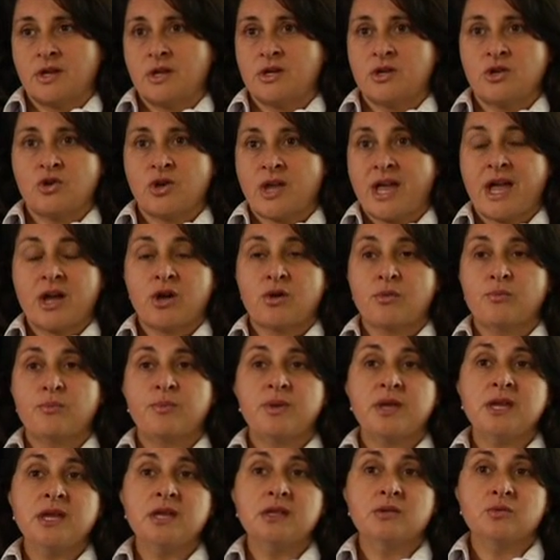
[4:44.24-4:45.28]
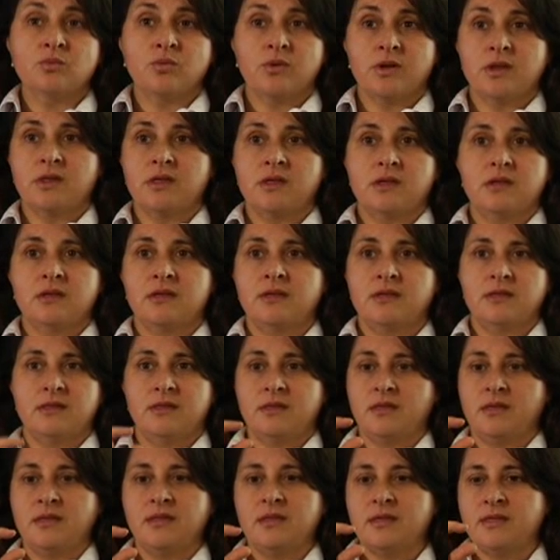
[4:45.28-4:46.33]
you can't compete with
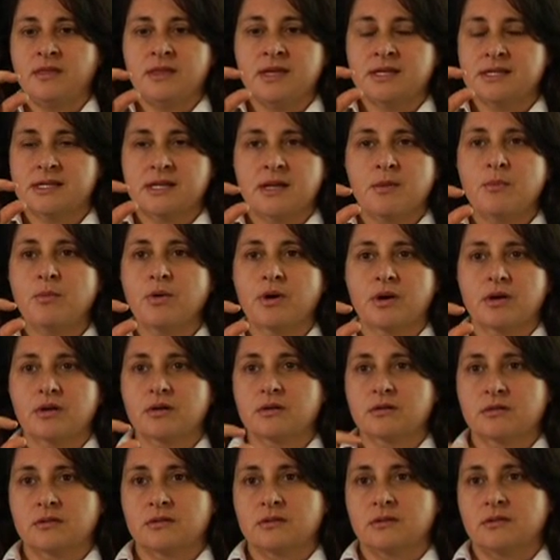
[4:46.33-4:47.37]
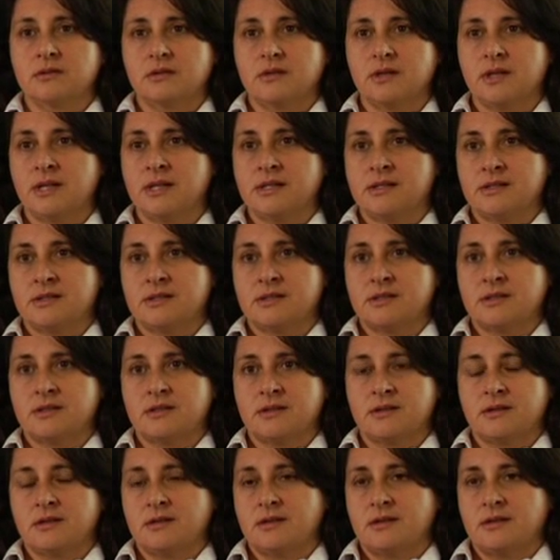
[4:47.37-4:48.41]
this number it's
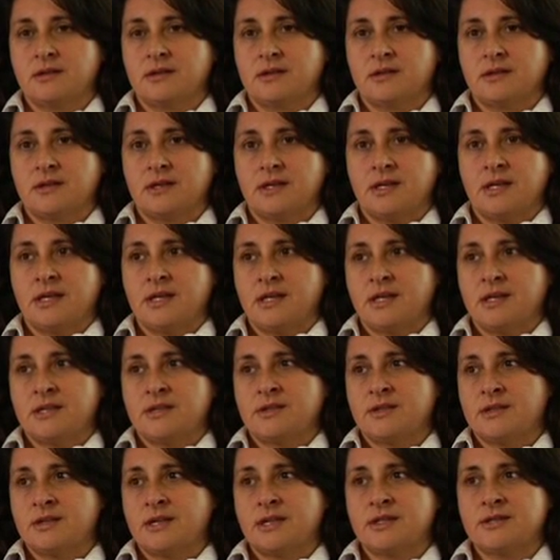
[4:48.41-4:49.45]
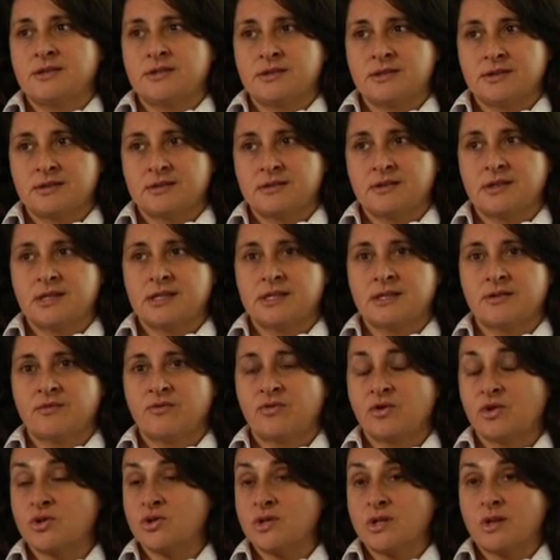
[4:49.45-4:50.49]
it's it's it's
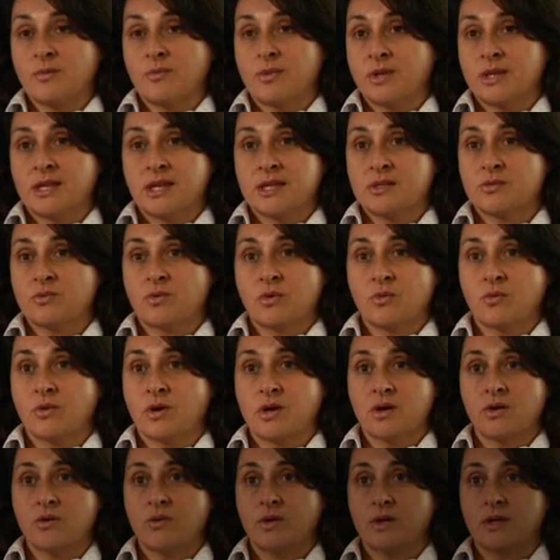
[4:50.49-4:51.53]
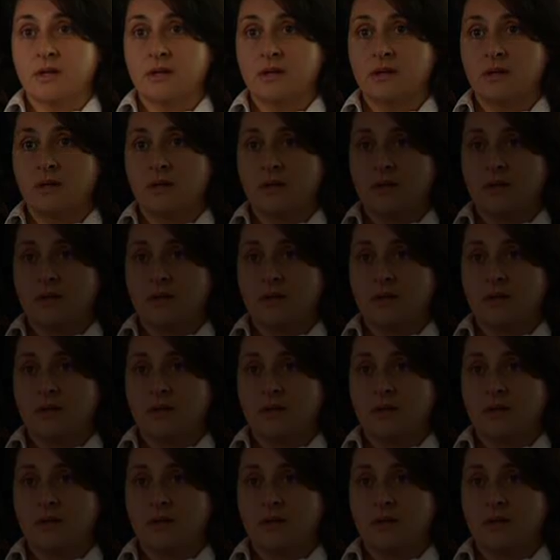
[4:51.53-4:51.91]
unfortunate, but that's where we're going.